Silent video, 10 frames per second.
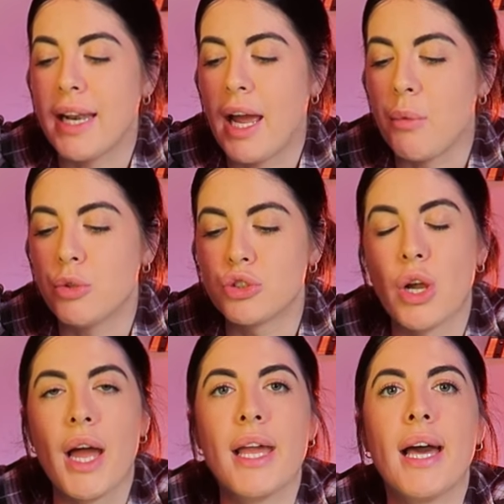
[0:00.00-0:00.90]
then I will
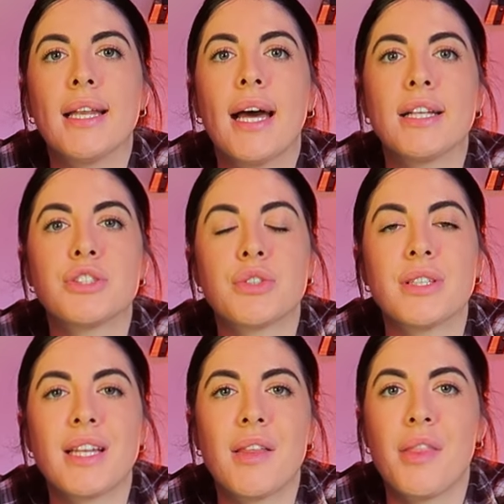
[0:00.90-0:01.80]
try and answer
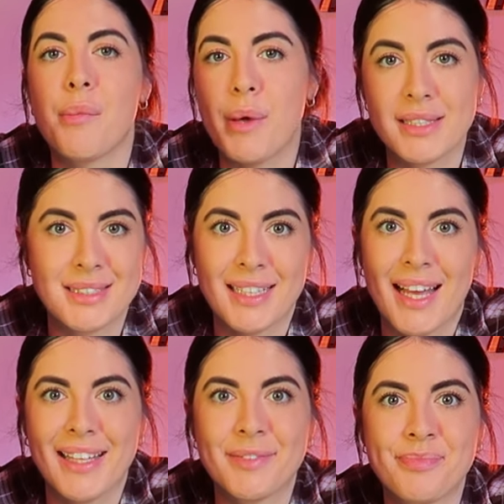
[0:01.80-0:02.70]
it the best I
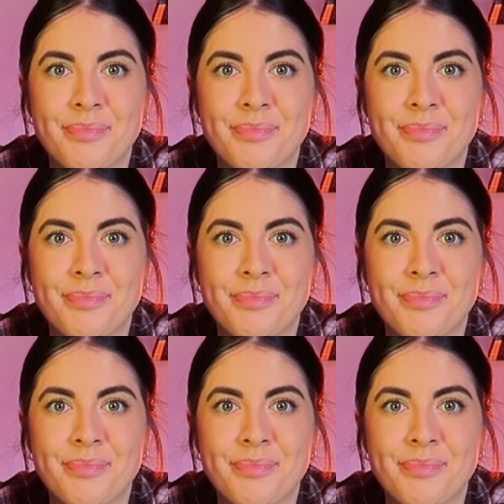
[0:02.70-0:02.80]
can.